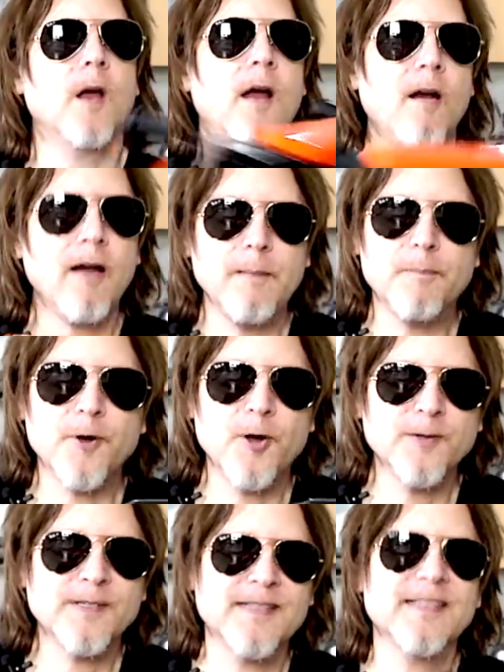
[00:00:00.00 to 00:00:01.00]
All right,
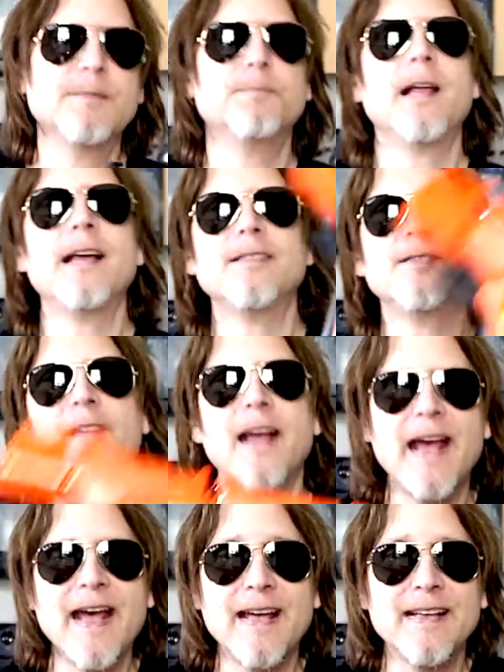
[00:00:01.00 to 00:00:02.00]
bros, this blaster
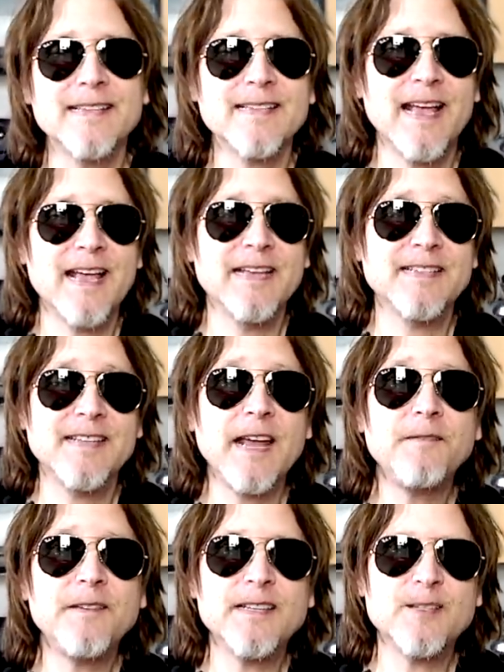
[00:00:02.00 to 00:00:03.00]
has a
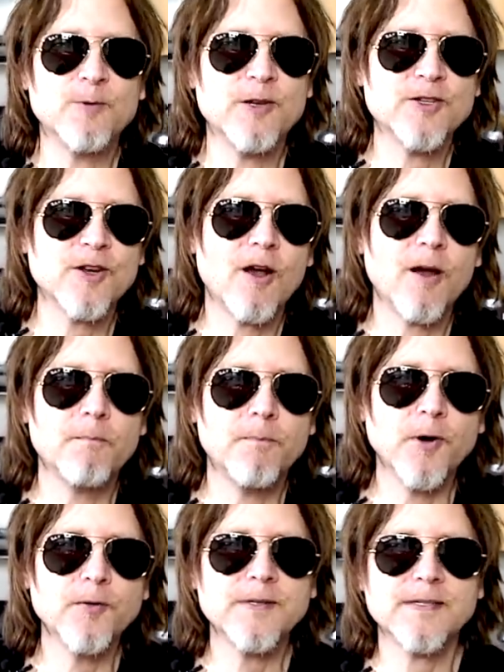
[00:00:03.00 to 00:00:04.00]
safety switch on
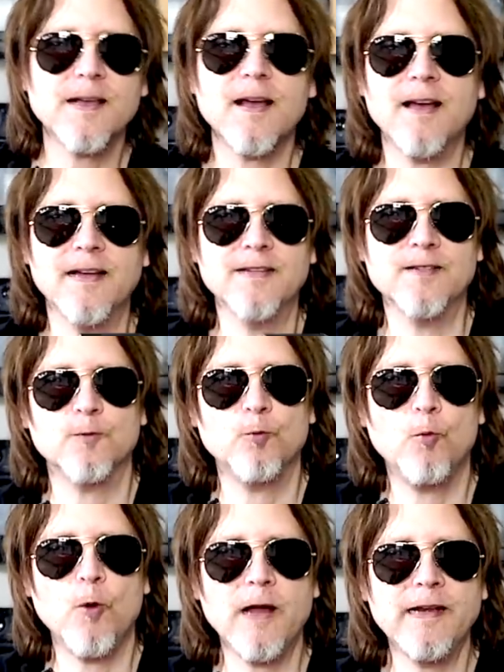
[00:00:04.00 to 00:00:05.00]
both sides,
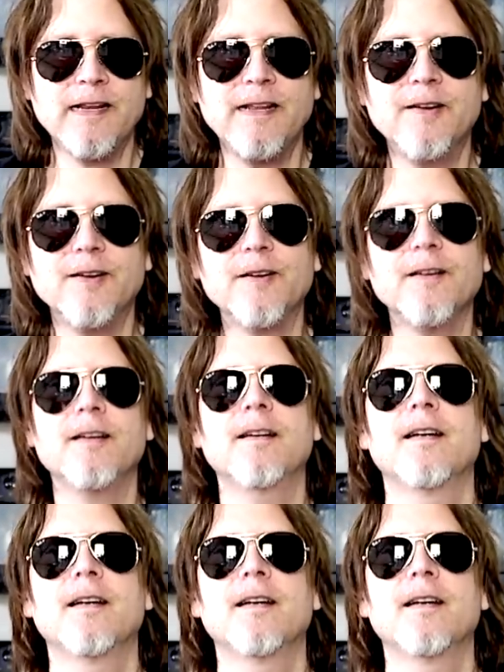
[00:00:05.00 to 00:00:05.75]
one here